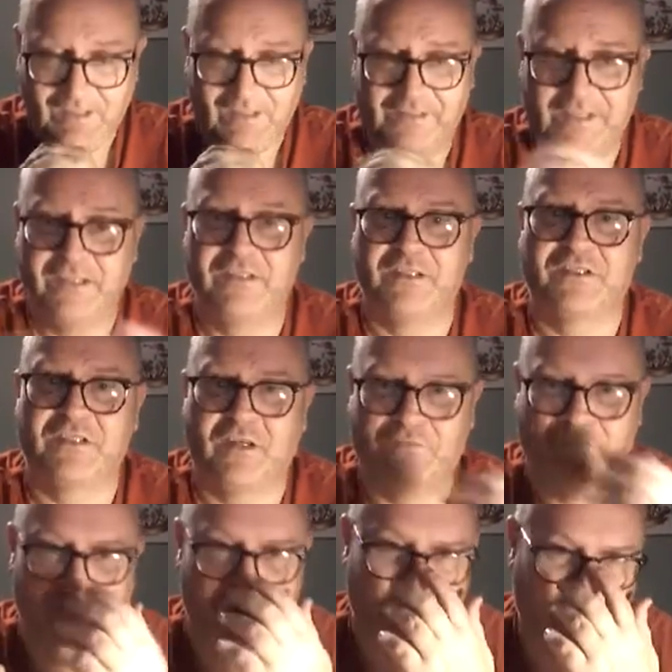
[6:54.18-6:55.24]
Then there's that
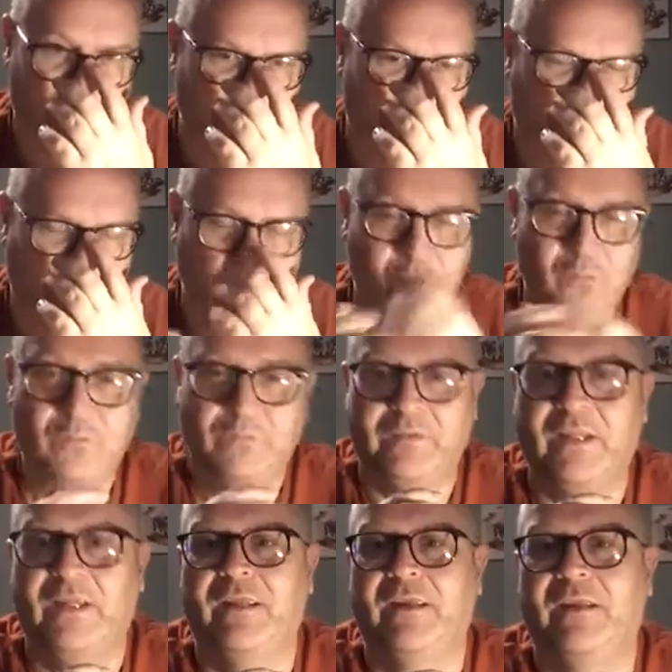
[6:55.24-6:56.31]
first day at school.
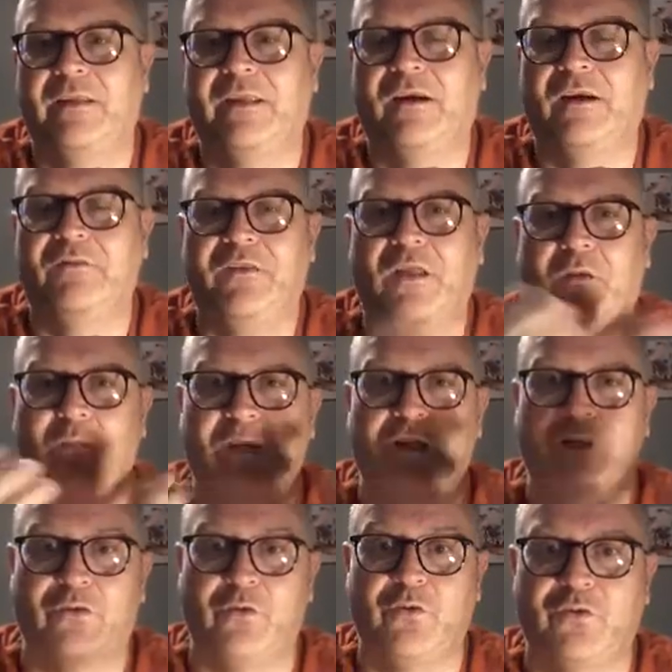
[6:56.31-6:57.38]
They have their wee
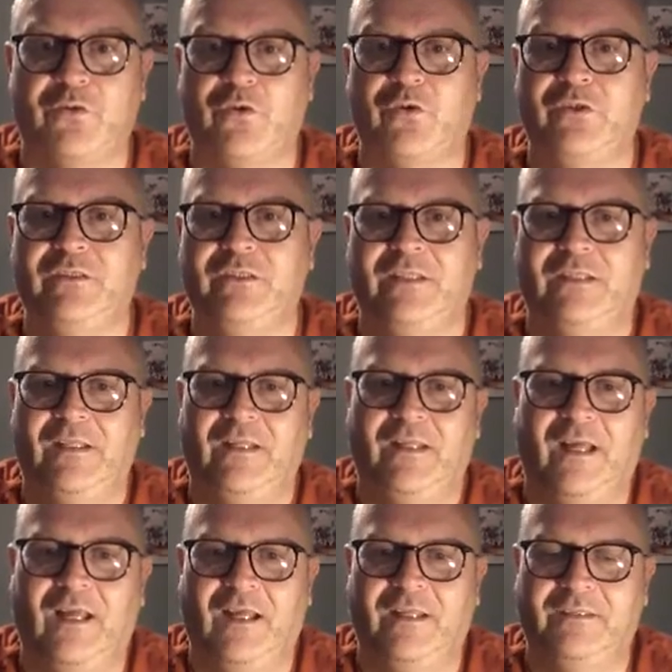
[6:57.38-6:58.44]
suits on
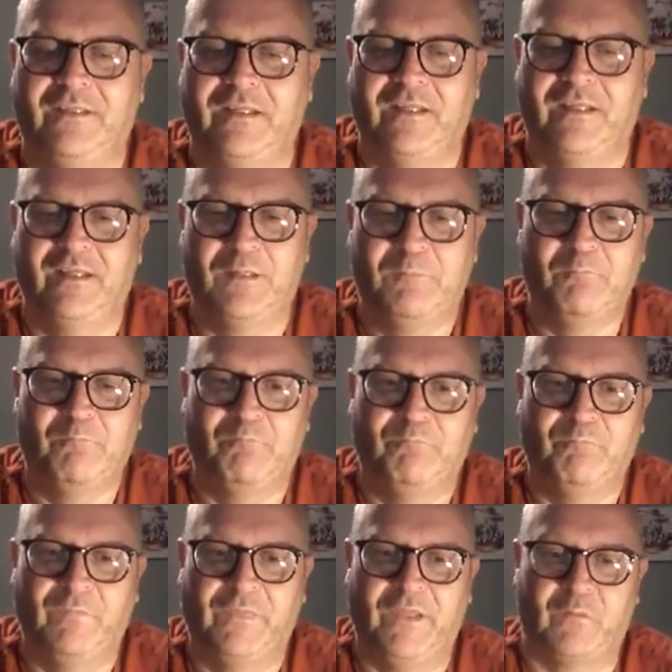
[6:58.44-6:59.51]
and
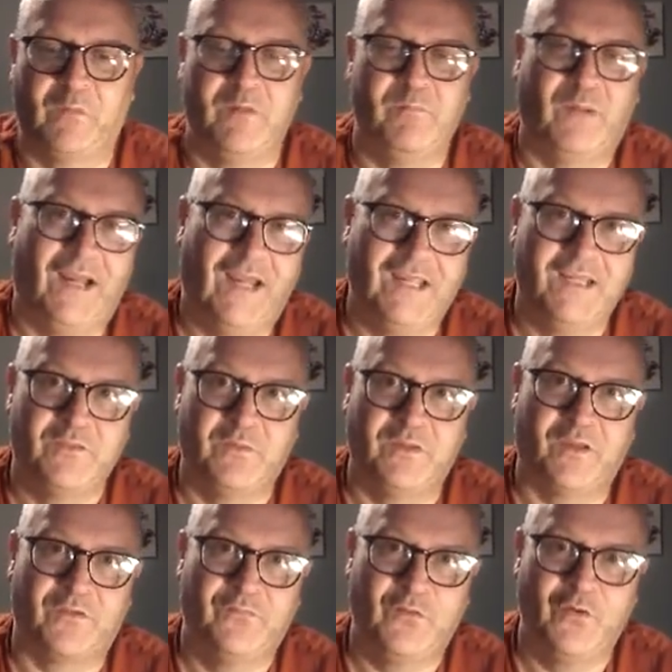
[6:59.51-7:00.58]
their wee bags with
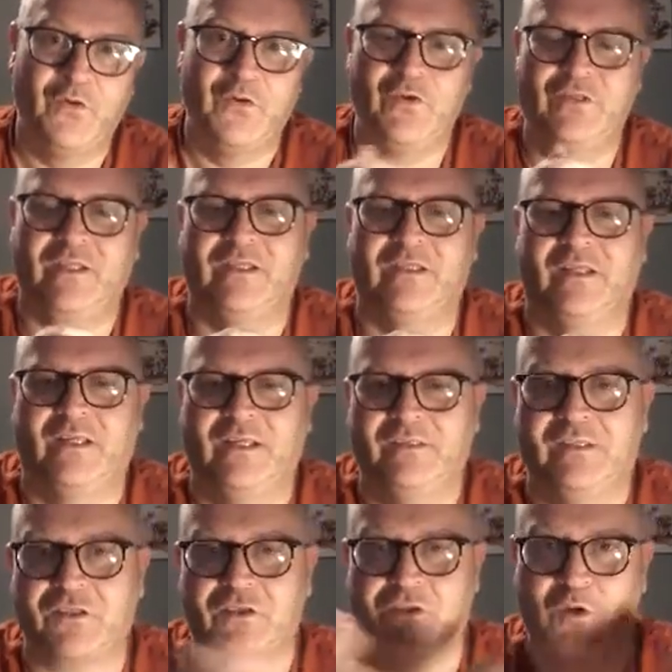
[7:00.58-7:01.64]
their food and
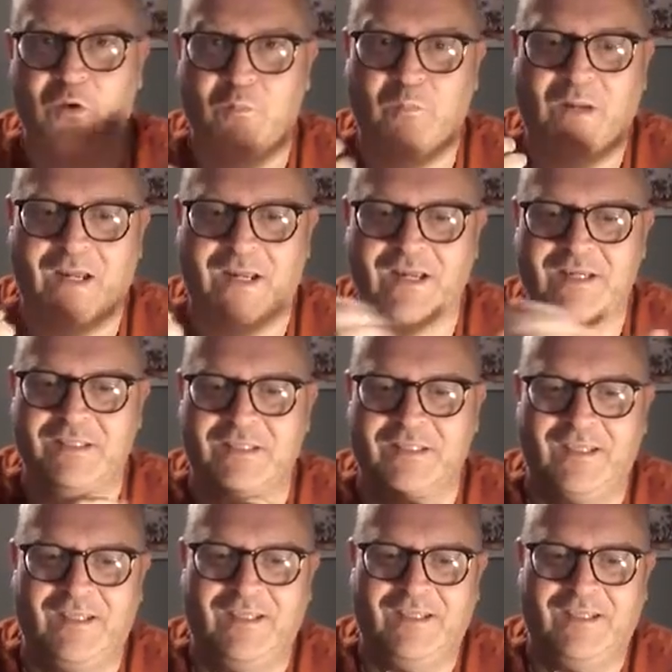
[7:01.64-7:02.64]
their school bags,